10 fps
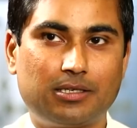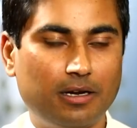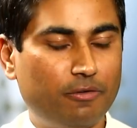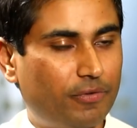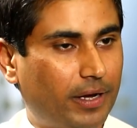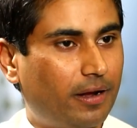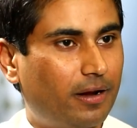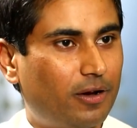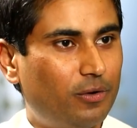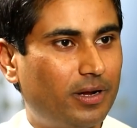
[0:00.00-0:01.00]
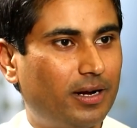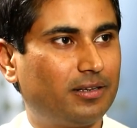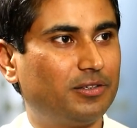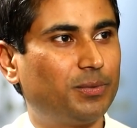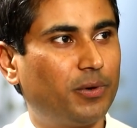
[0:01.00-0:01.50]
Still figuring it out
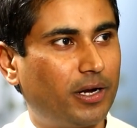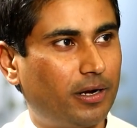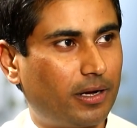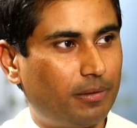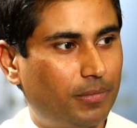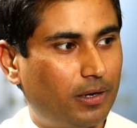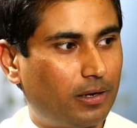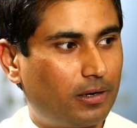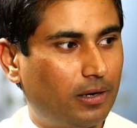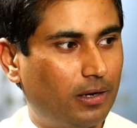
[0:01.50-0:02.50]
at this point in time, but